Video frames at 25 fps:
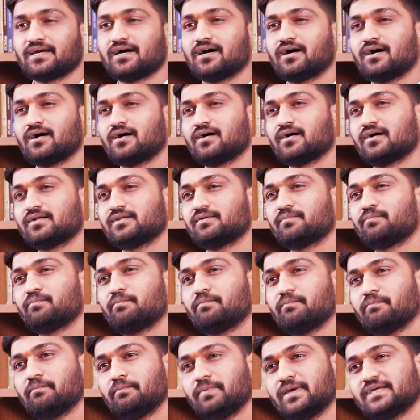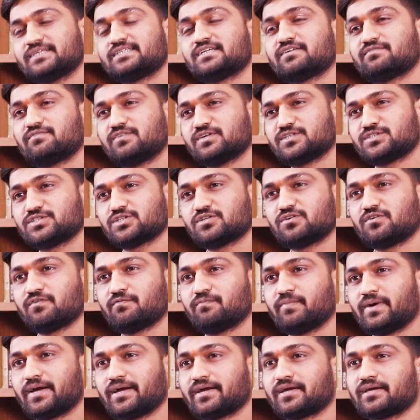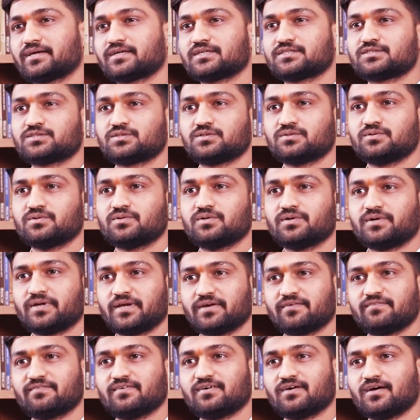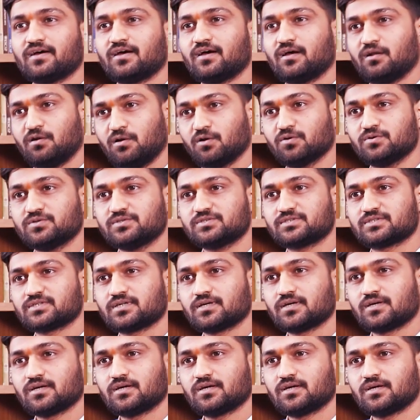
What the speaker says: the basic function of bank is to give loans.